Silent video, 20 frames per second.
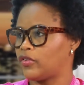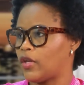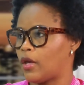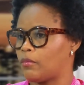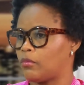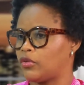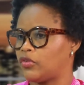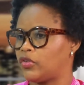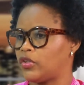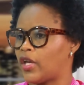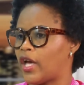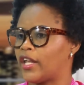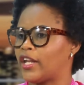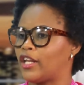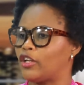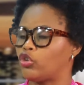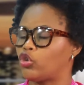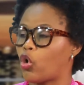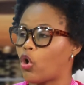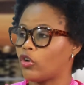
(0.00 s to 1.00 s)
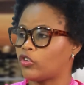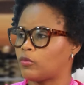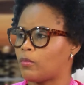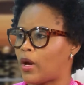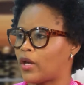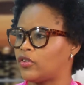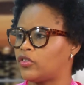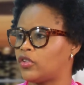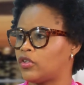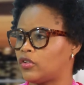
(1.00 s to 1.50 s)
Embassy and endorsed
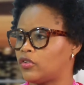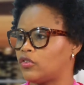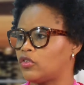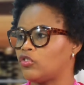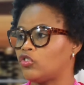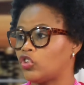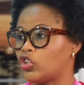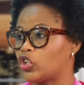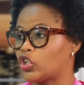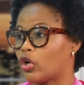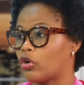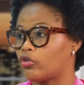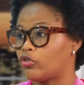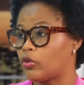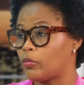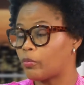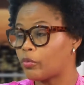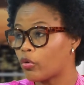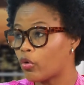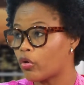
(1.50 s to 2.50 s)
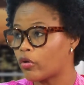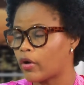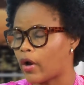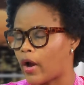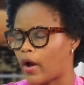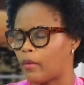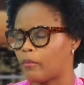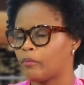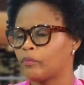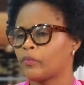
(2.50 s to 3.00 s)
by Citizen Security
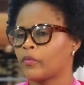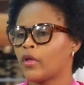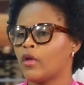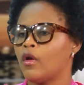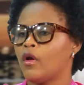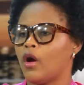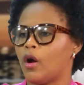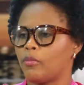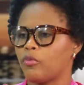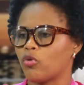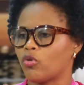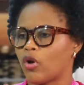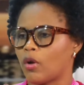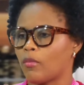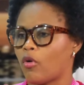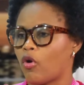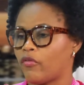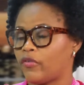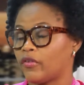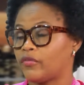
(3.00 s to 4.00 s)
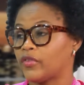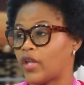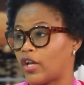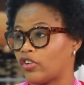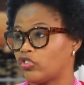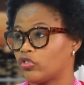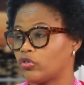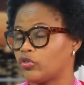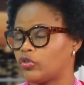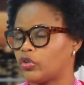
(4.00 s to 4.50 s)
Program a program off of
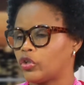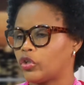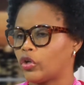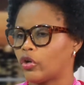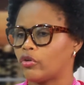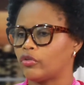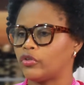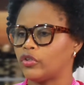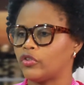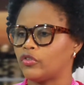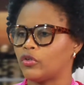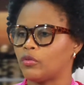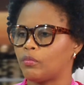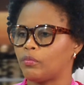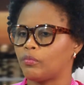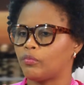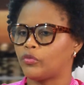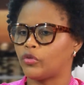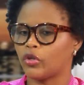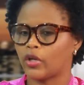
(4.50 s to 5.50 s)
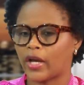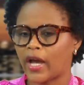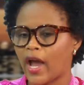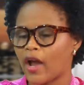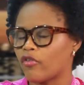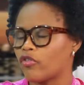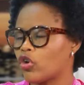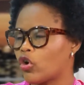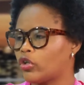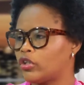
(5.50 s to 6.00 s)
national security to, to
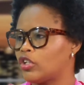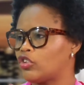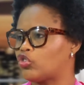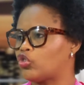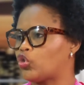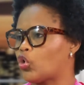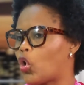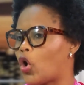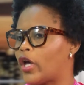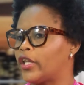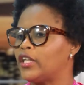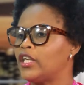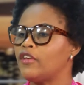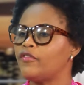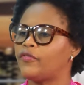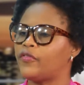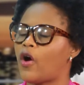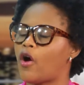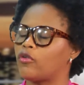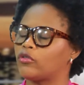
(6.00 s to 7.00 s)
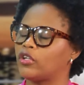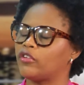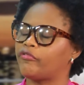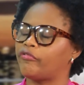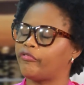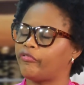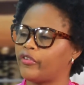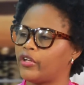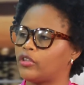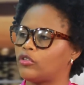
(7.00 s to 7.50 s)
carry on this tour. And he found it
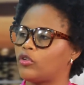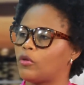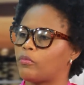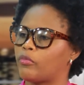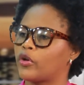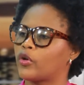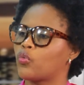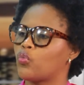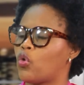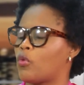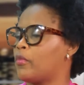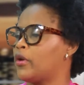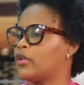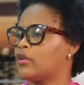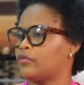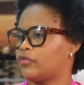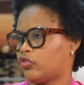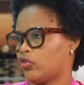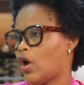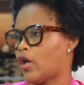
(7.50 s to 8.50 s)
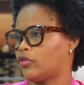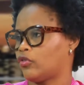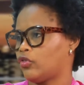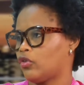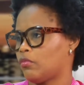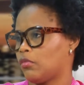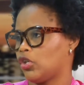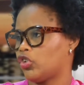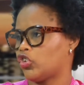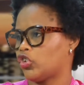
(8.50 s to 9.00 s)
fit to bring Women of
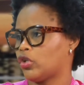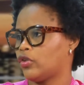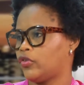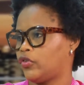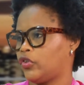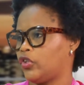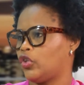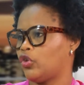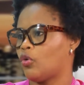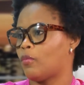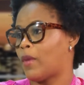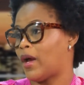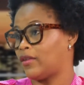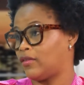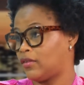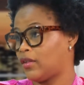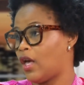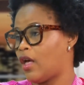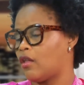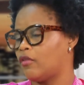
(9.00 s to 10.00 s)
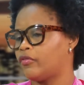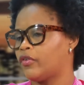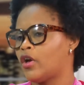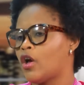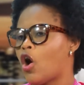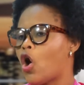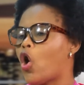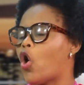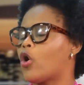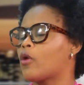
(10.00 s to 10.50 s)
Transformation, CEO myself,
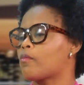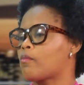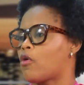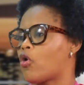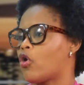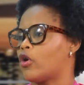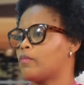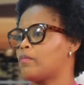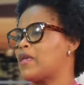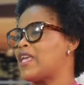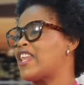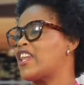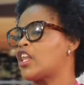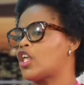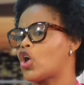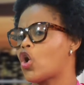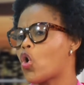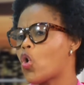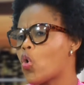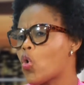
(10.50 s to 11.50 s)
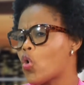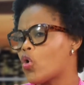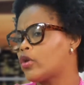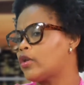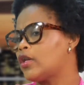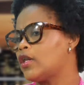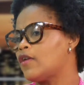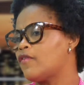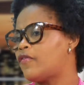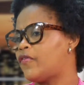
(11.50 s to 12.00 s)
mm-hmm. on board, being the
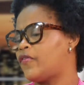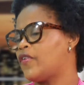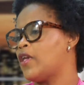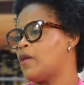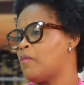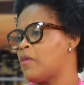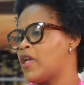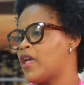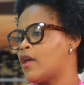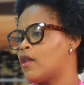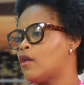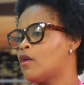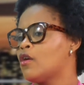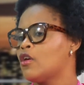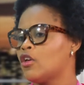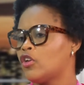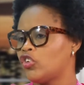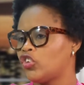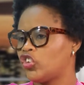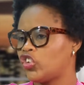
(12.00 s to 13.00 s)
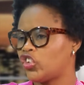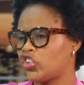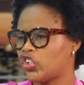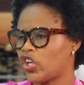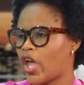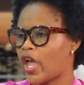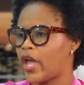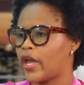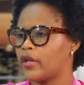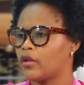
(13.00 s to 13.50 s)
only female
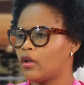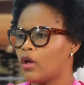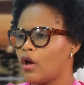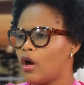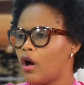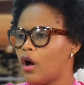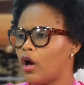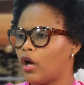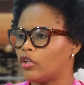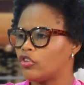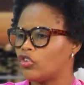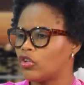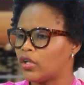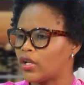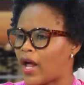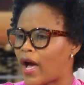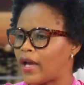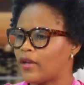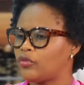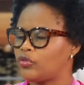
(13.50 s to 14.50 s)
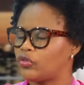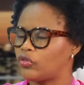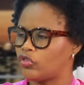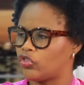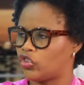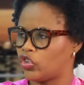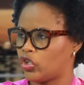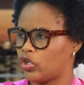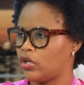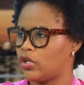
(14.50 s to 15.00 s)
sharing her life's
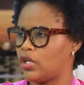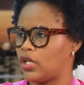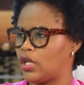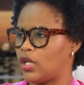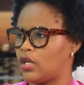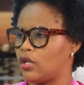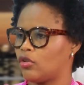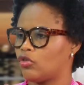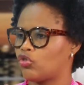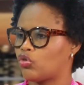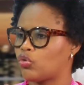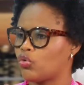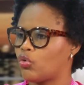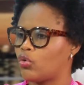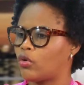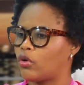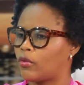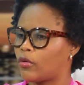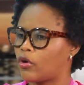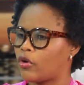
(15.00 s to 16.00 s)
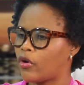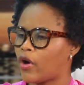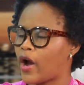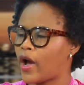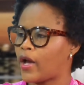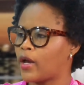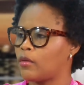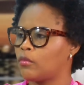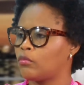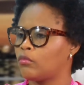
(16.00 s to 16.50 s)
journey through
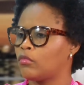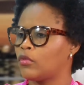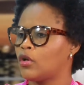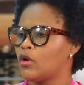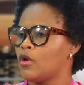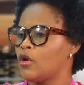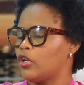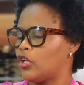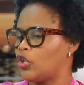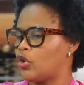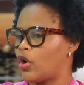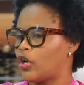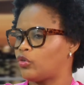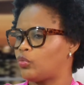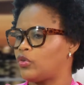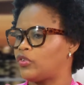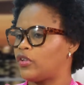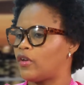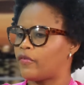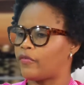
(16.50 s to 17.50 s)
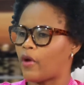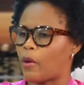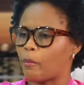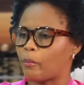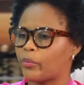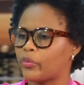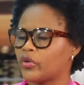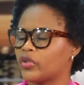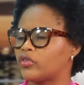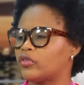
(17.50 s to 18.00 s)
crime, you know, as we say, from
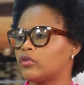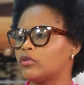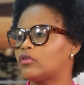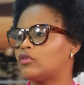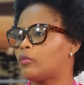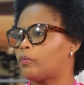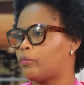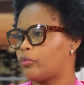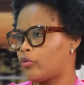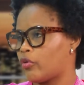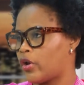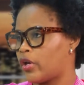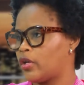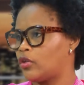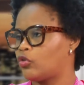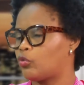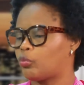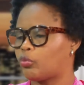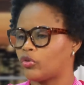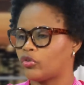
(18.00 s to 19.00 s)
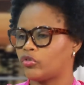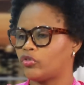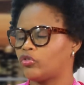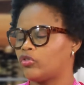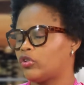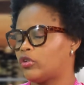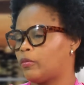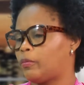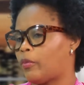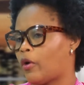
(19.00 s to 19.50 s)
prison to praise, prison
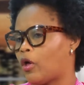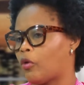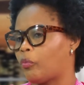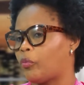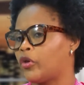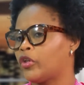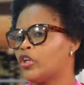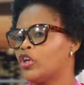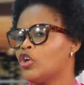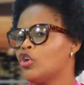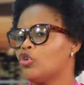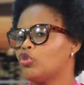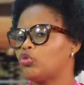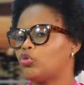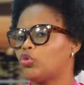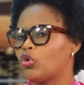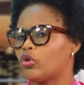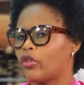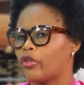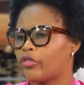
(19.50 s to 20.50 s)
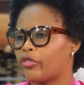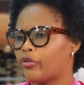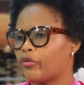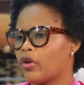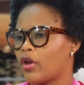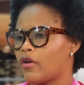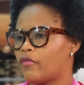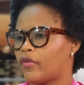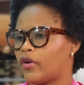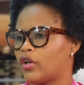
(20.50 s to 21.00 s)
to the pulpit. So the three
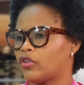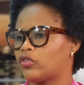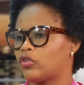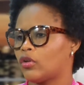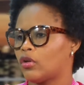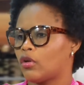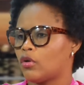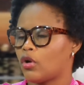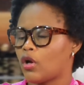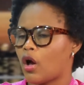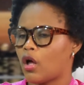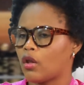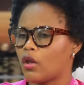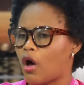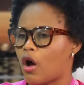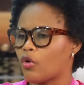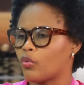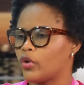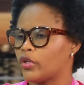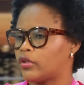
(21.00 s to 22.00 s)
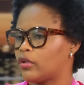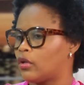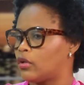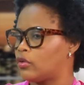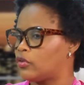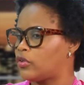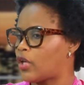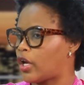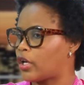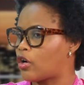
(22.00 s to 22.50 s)
of us, along with a
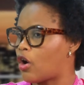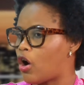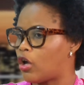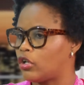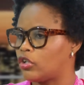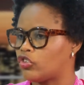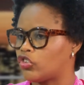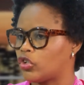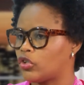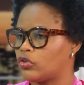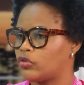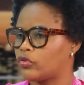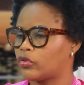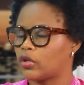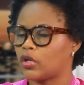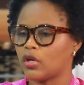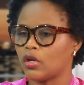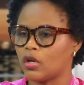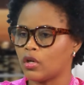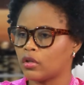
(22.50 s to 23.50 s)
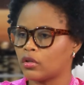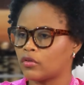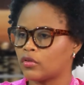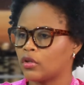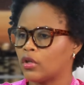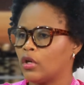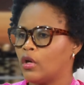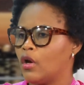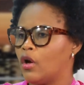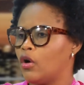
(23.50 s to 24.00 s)
psychologist, Kurt,
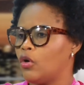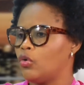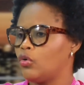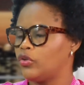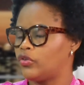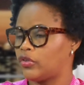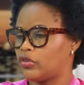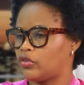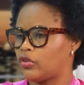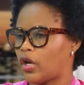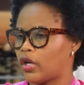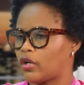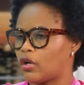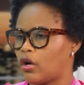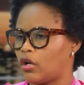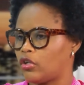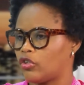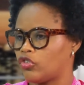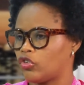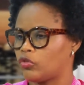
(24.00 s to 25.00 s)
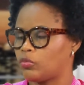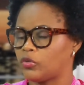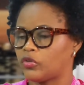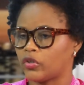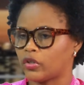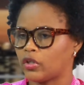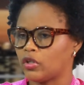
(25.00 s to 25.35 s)
who is a psychologist, Mr.